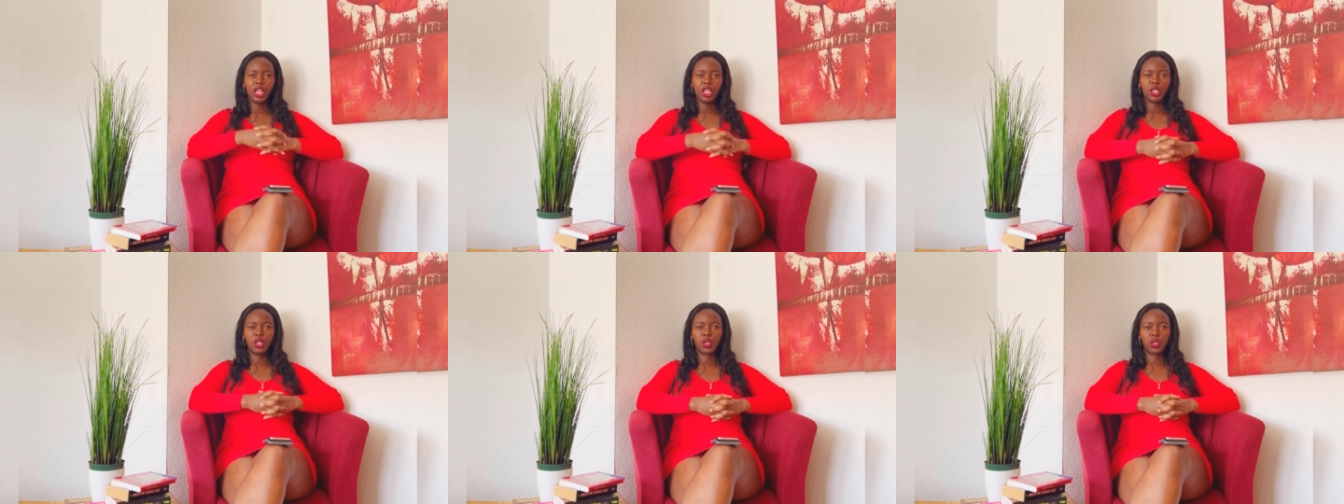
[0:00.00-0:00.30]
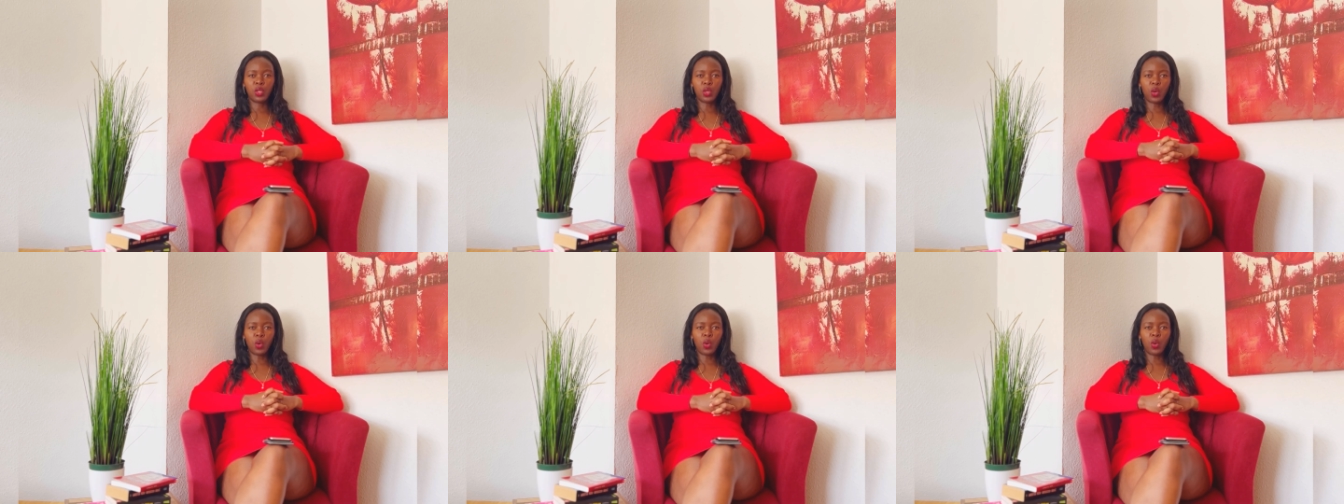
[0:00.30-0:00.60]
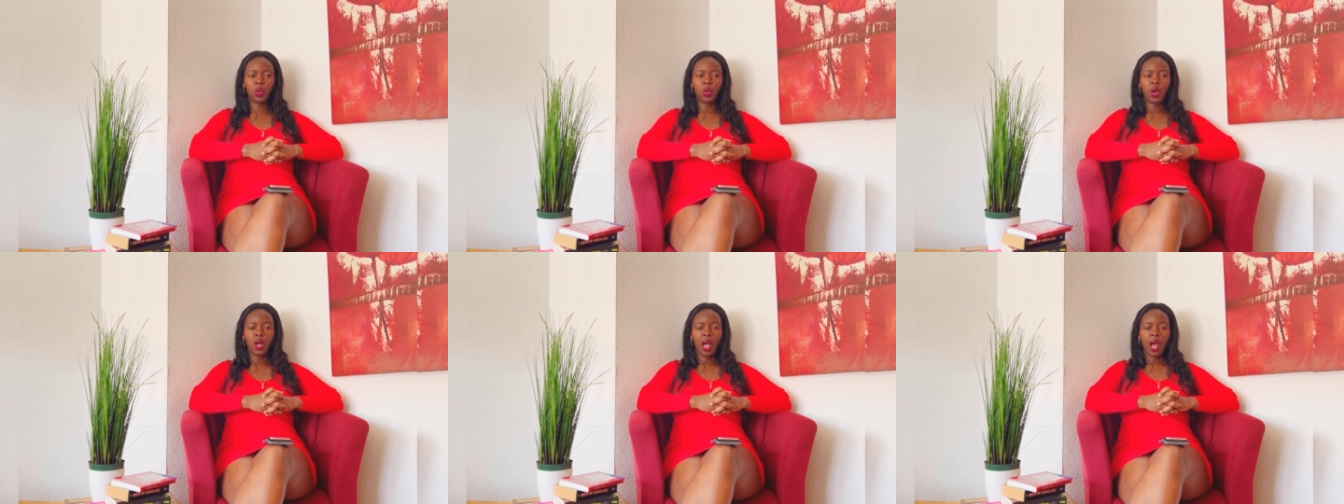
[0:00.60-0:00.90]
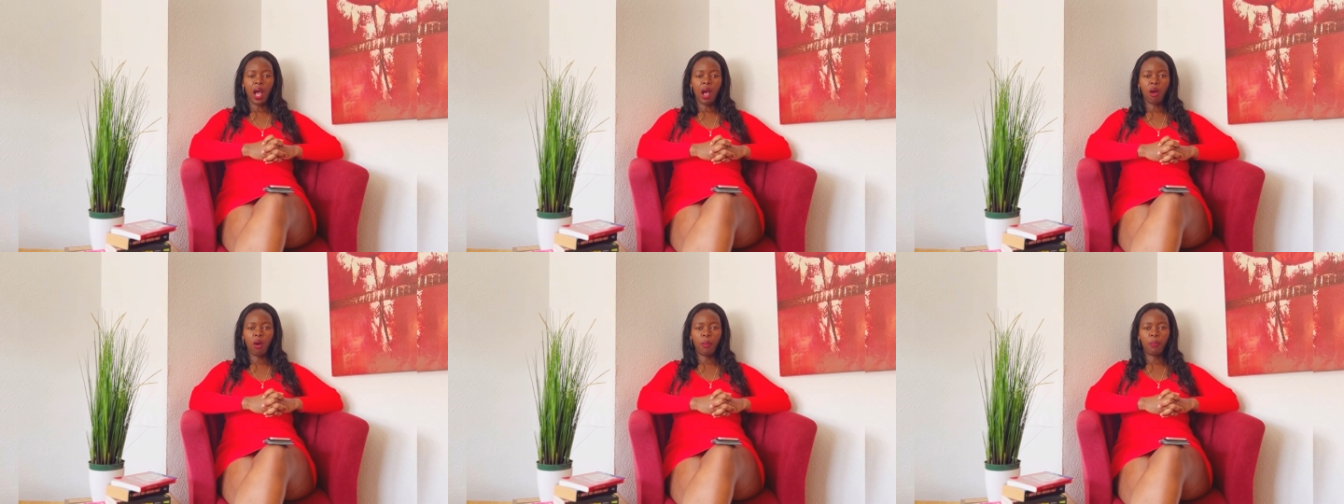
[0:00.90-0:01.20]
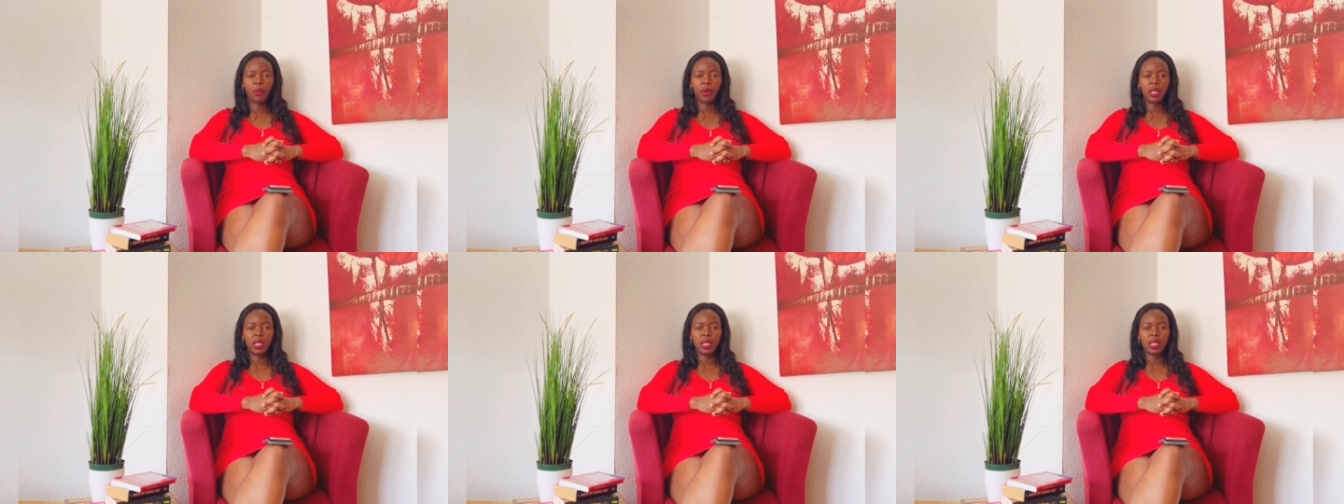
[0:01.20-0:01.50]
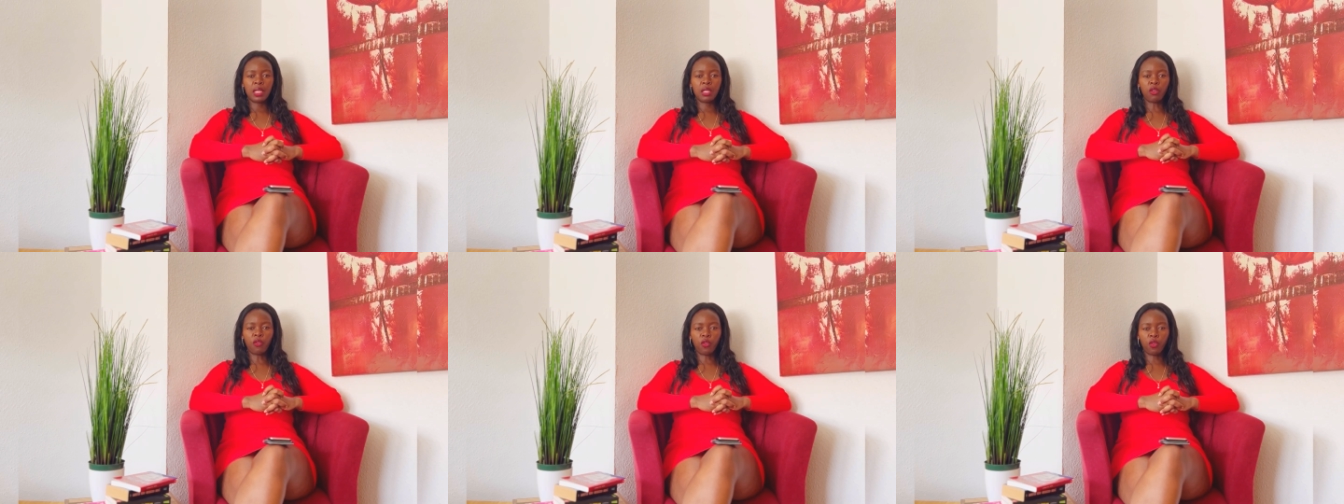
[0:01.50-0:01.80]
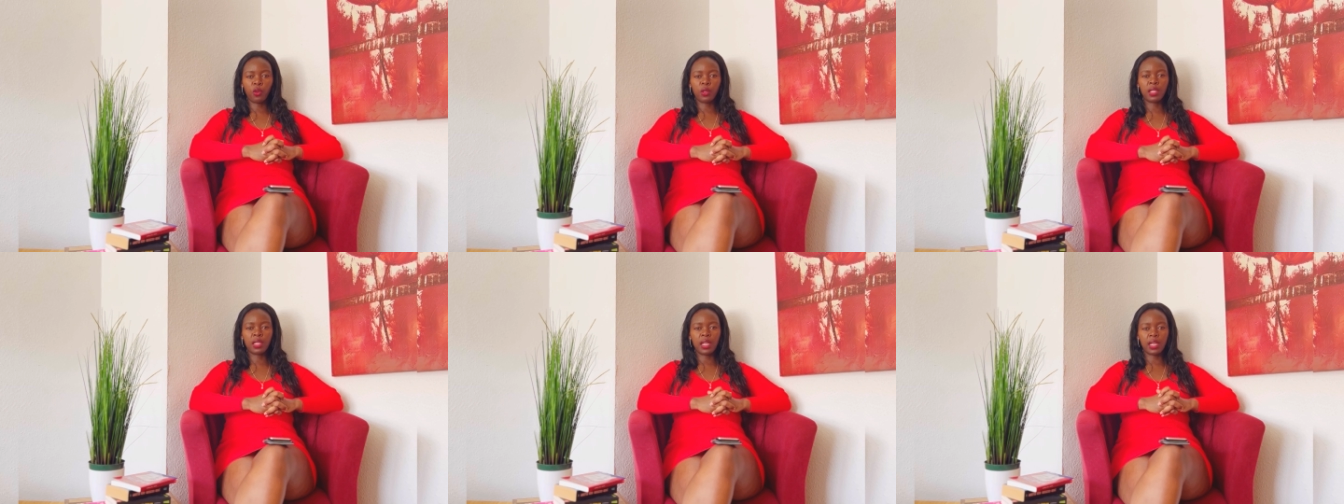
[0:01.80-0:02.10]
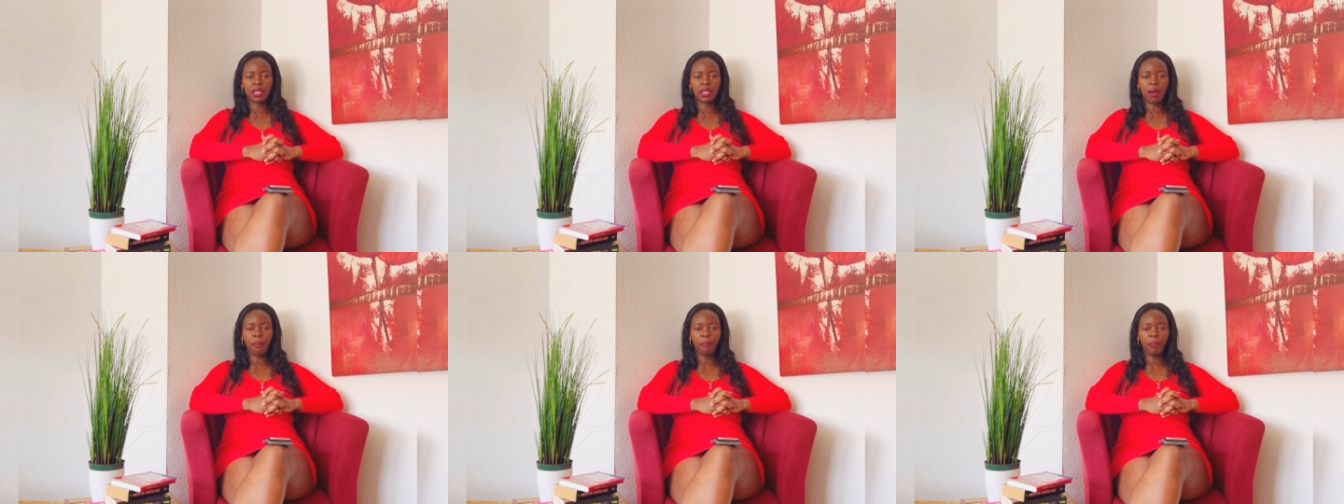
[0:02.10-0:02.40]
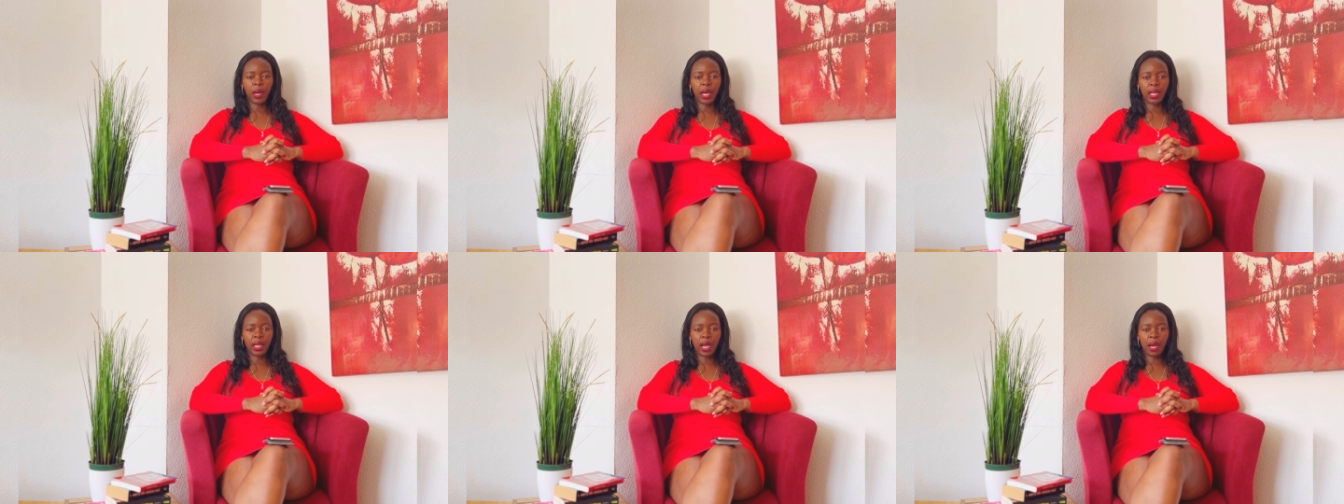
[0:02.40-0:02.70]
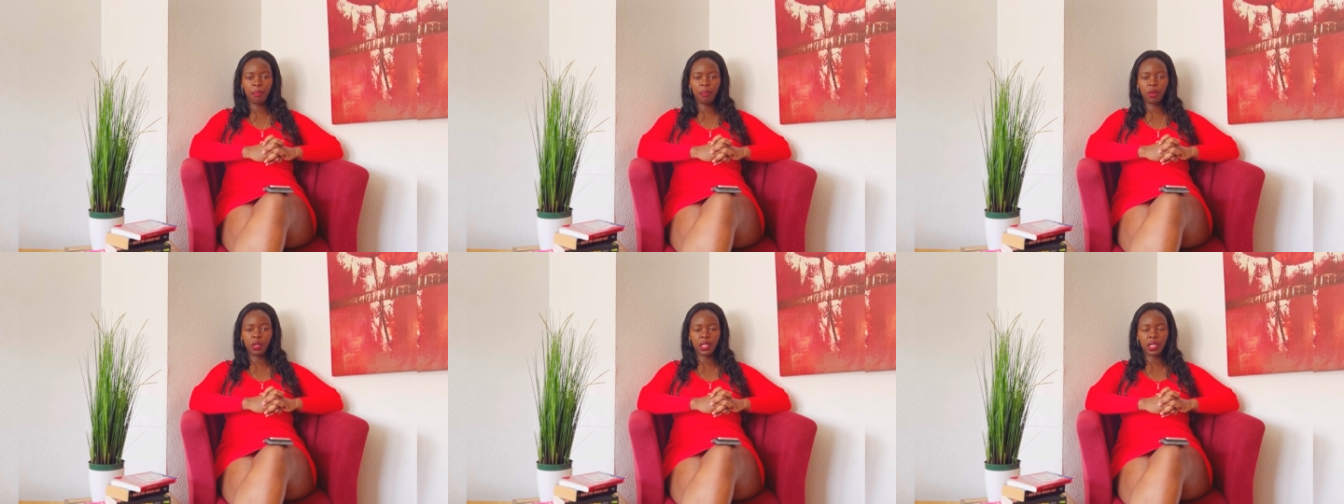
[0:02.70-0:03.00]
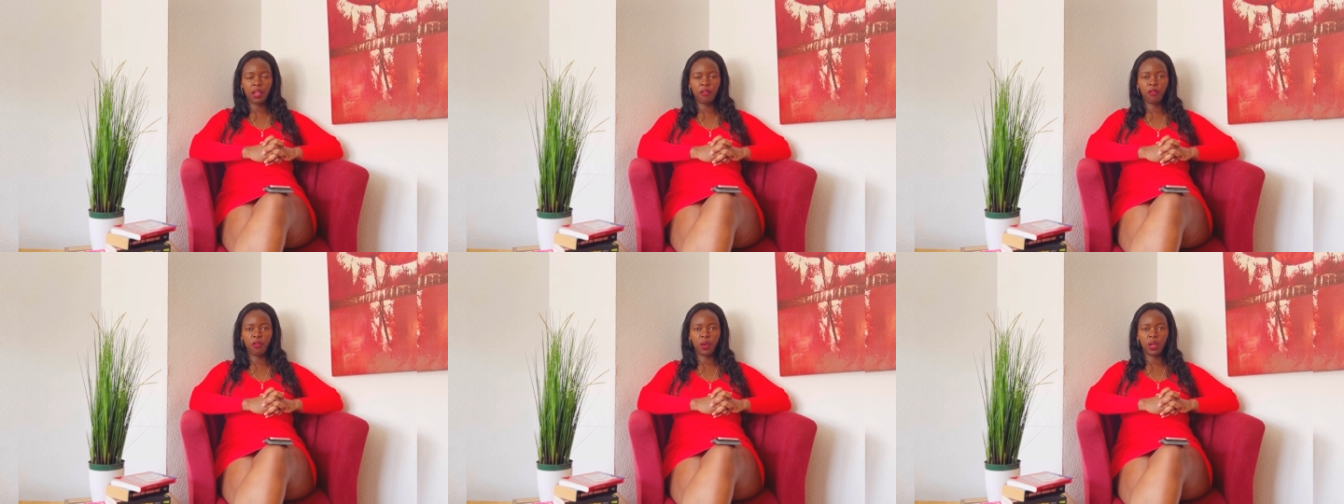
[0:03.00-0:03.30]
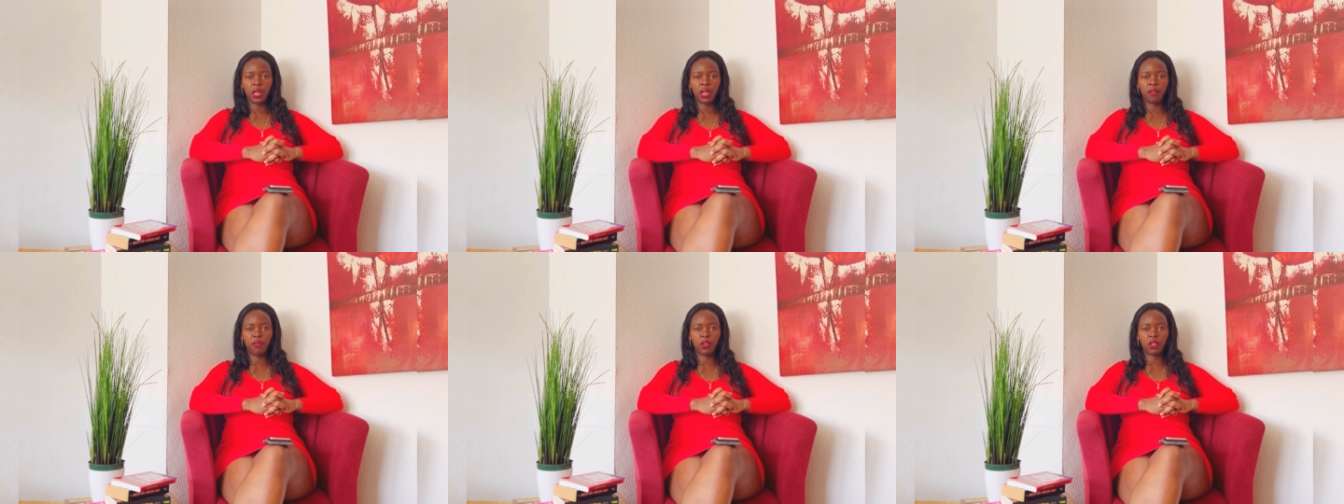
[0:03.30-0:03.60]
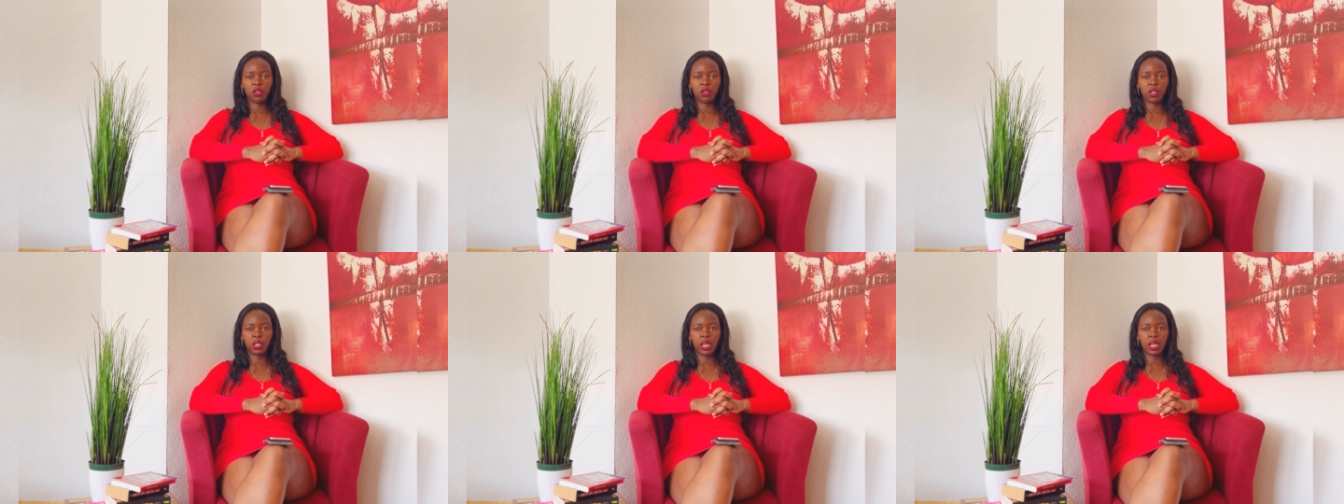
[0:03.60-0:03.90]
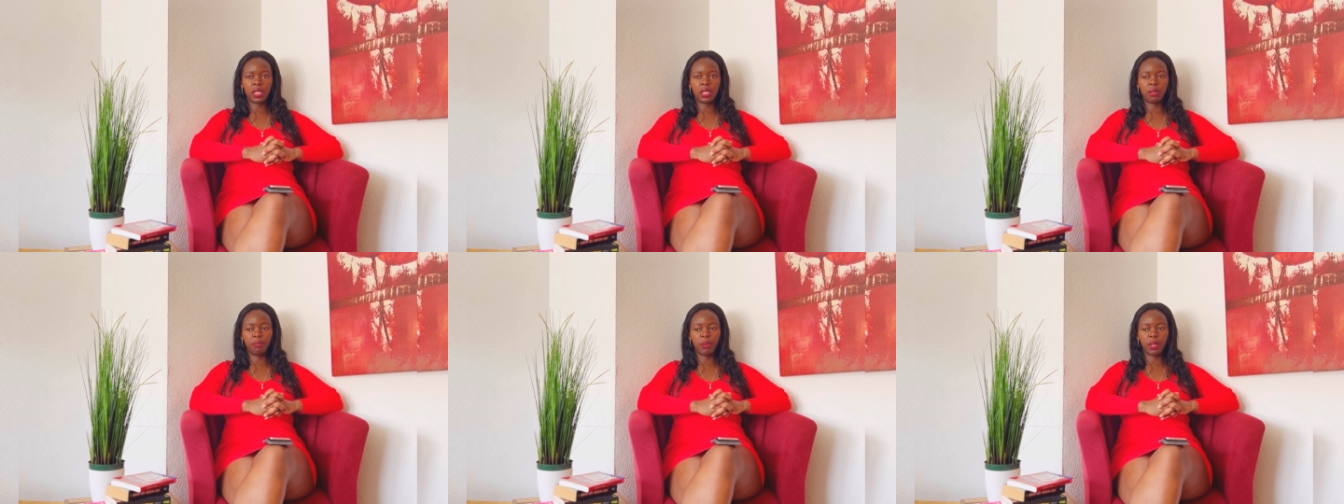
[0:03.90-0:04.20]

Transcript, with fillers: So our police, of course, there are some bad apples everywhere in every society,